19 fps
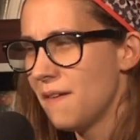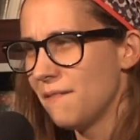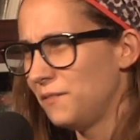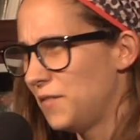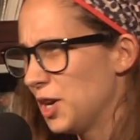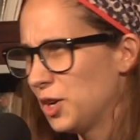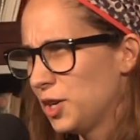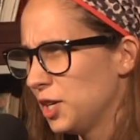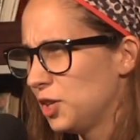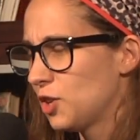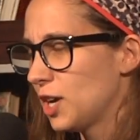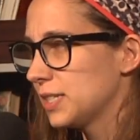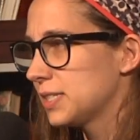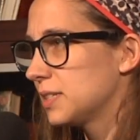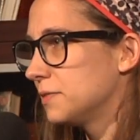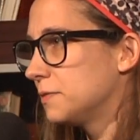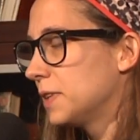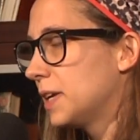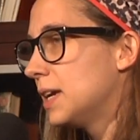very
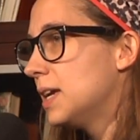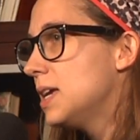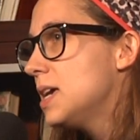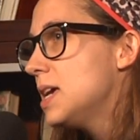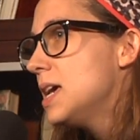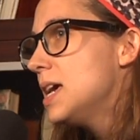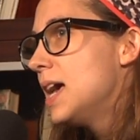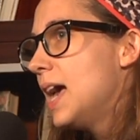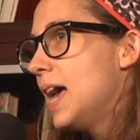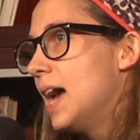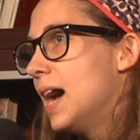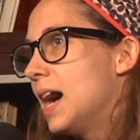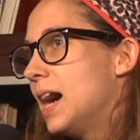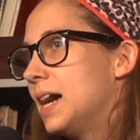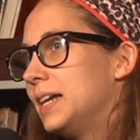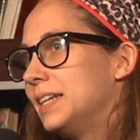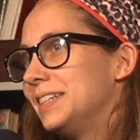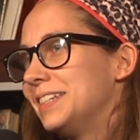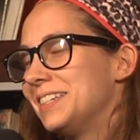aggressively.
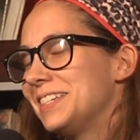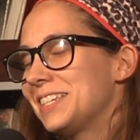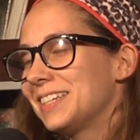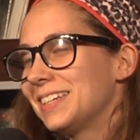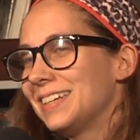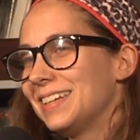And